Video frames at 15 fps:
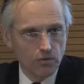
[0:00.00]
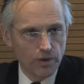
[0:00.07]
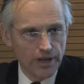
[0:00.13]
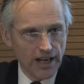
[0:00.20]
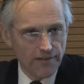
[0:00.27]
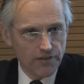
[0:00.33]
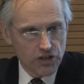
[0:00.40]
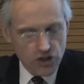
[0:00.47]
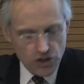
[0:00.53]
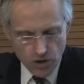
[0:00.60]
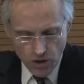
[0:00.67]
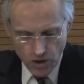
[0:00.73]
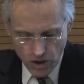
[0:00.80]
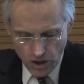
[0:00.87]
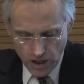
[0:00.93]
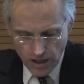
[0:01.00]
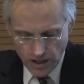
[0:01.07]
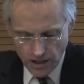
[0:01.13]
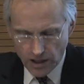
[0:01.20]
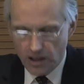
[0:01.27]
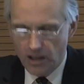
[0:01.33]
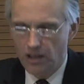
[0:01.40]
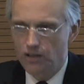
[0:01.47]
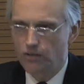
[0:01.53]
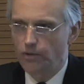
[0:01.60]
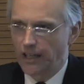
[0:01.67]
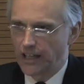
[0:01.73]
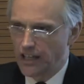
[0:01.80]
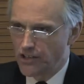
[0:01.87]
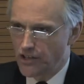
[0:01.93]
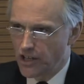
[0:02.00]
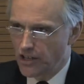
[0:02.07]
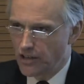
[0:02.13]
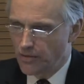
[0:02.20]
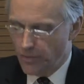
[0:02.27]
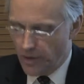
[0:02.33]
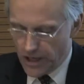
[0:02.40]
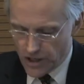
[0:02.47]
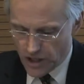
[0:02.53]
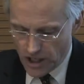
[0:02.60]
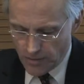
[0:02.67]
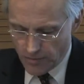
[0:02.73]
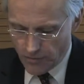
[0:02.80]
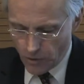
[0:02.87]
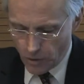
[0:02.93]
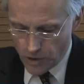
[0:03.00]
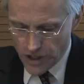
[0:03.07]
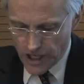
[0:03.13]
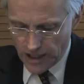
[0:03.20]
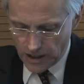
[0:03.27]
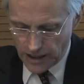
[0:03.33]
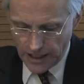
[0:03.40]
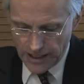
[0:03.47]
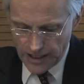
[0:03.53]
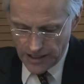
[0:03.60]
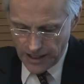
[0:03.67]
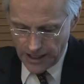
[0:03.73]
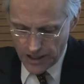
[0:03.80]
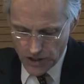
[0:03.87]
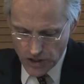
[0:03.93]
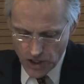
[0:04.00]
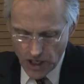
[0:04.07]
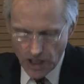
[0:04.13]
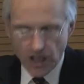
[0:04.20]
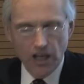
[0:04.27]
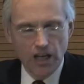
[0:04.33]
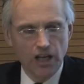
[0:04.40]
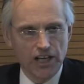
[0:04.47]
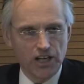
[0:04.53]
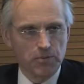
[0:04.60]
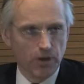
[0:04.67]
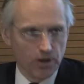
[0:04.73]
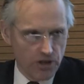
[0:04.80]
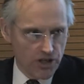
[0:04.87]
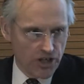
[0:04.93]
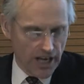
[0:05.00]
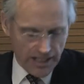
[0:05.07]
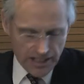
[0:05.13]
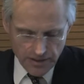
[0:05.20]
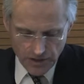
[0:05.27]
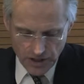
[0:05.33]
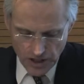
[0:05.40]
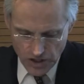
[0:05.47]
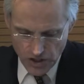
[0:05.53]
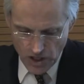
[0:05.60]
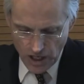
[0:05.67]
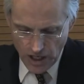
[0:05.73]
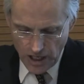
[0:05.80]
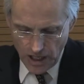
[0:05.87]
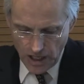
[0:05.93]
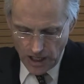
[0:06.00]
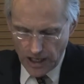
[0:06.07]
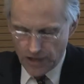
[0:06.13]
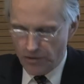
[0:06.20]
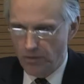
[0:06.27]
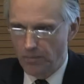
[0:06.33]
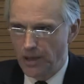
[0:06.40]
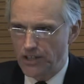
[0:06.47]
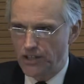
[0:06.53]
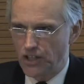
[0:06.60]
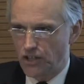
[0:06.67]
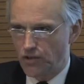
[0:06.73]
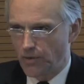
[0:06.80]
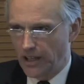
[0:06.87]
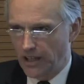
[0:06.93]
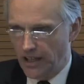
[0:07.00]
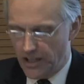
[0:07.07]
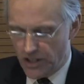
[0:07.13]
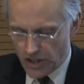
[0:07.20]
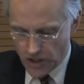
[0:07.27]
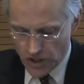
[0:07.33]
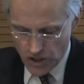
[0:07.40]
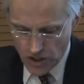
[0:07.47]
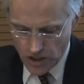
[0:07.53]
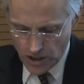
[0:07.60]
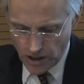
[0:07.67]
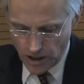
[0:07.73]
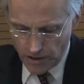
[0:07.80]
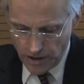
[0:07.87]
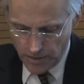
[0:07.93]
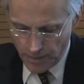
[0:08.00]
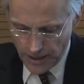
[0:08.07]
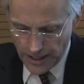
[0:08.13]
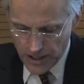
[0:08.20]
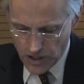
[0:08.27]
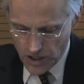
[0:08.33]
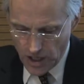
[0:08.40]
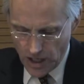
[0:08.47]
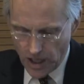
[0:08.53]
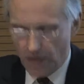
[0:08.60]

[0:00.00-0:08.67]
We have a strong regulatory regime for shale gas exploratory activities, and robust regulations are in place.